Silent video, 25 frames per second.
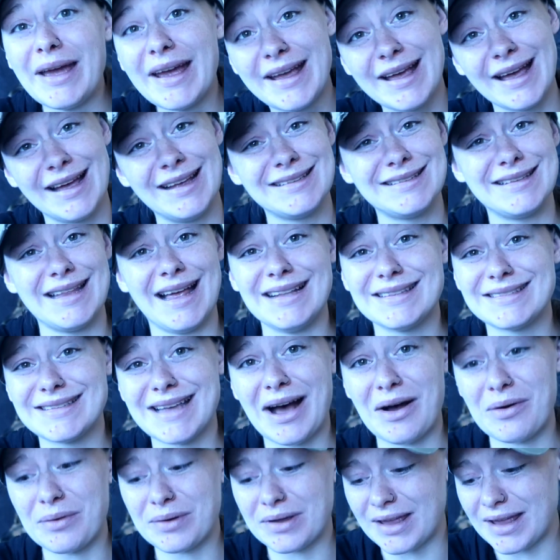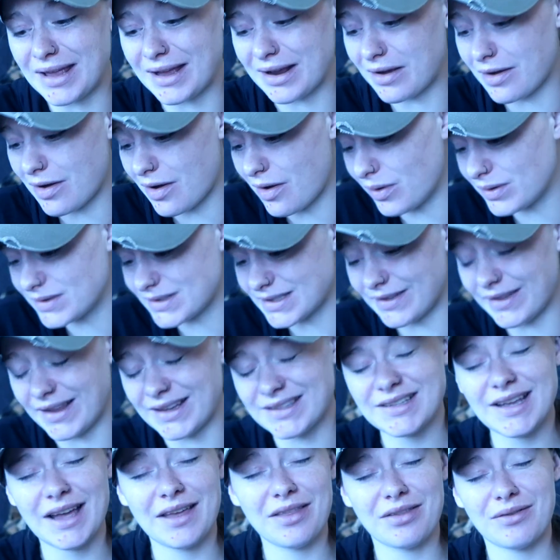because that's how it goes
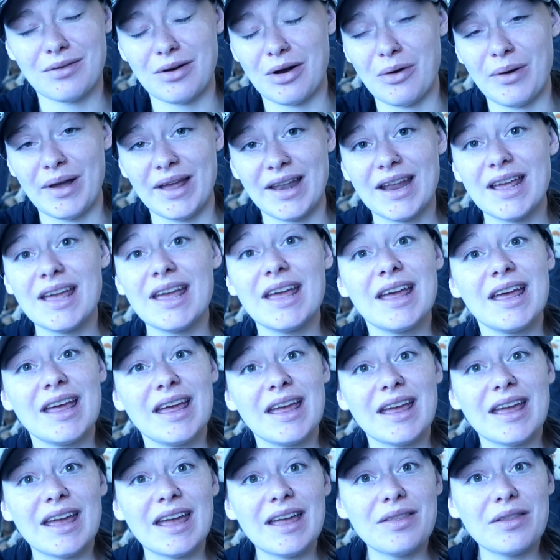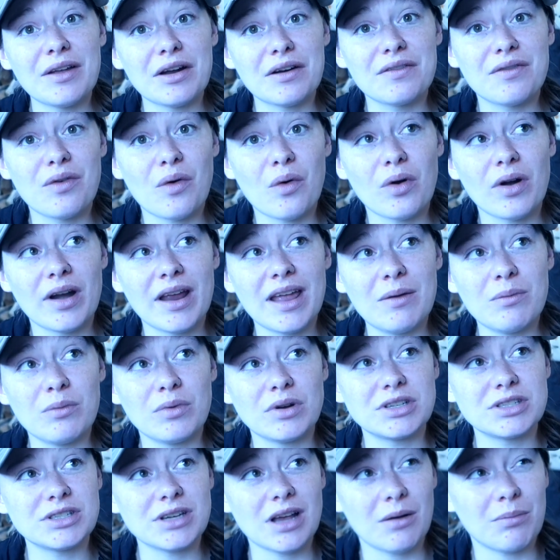unless I throw it in there for him,
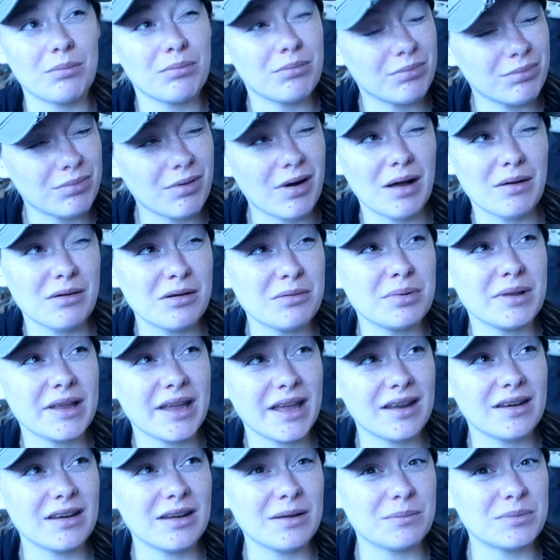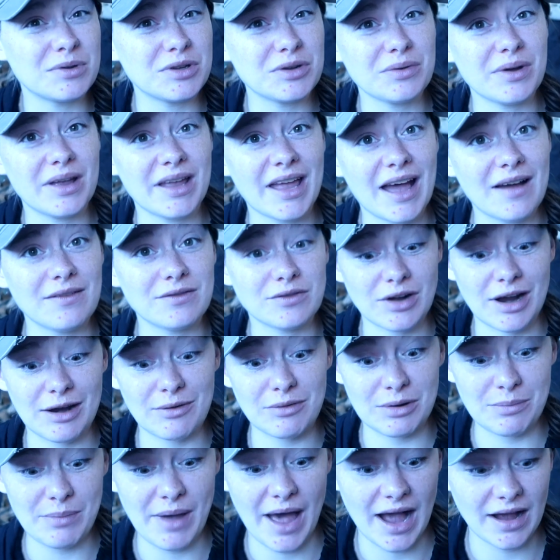which I'll probably end up doing after I
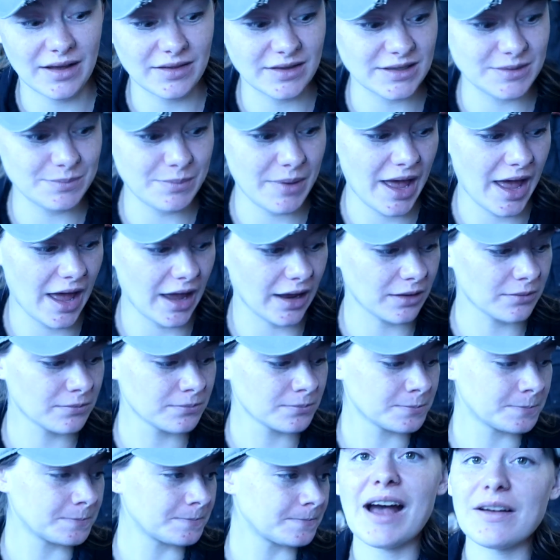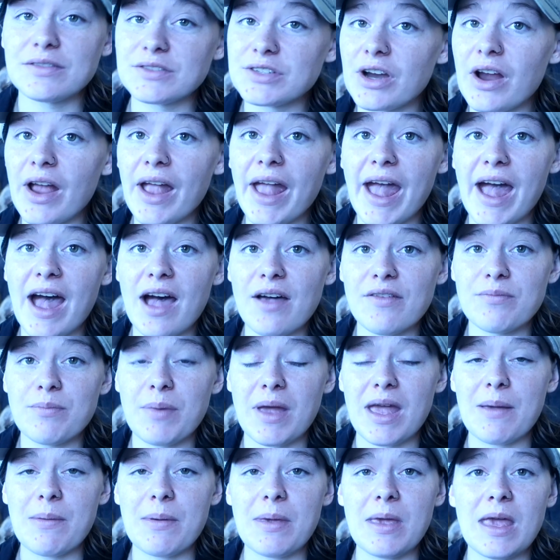repack this bag after I have
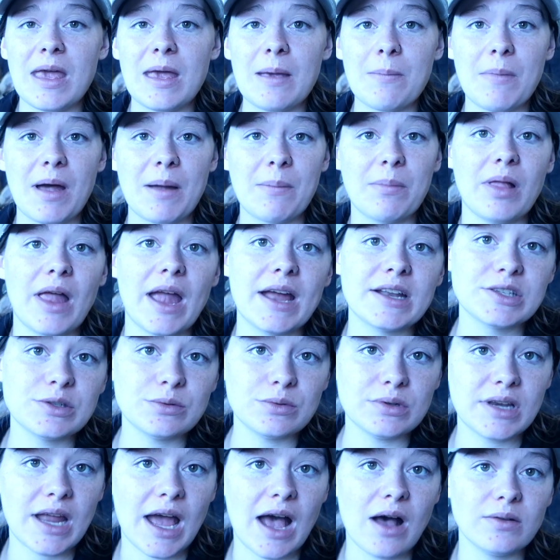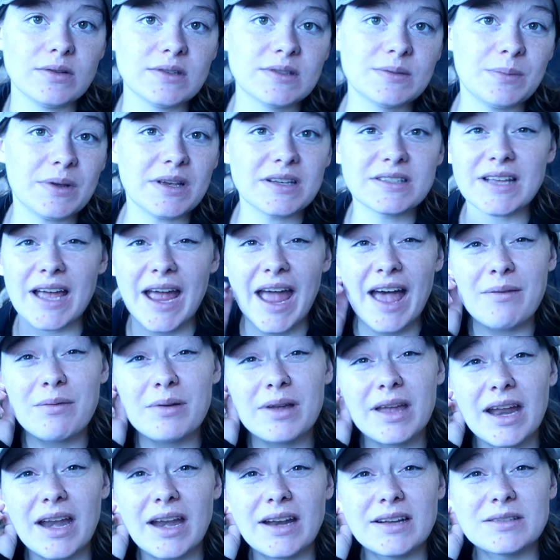baby, my plan to announce, because I have
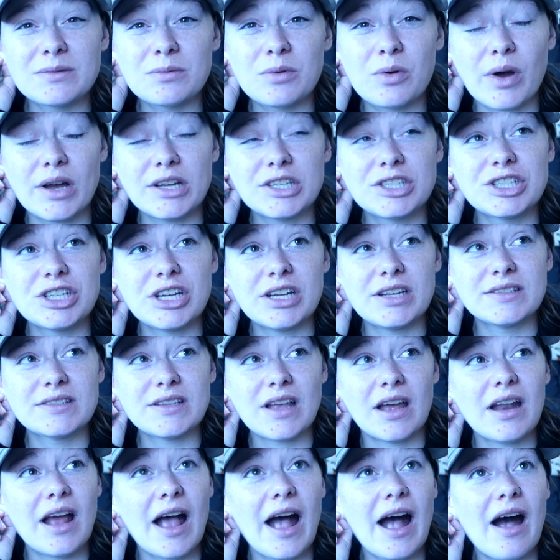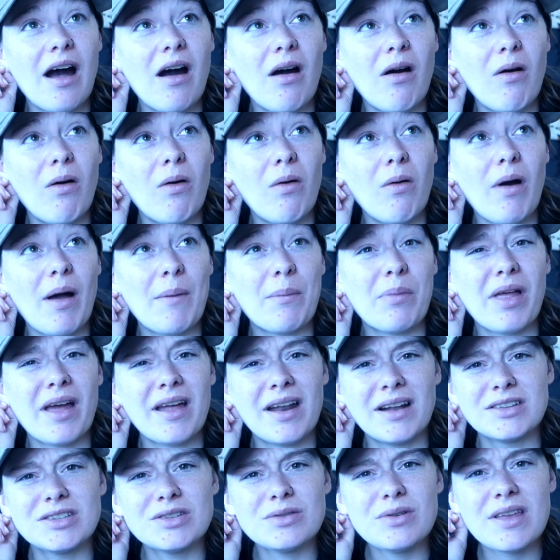been getting some questions on how I
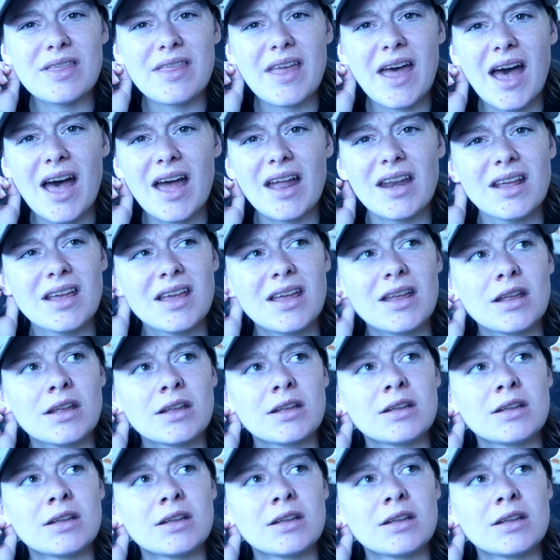plan on doing that,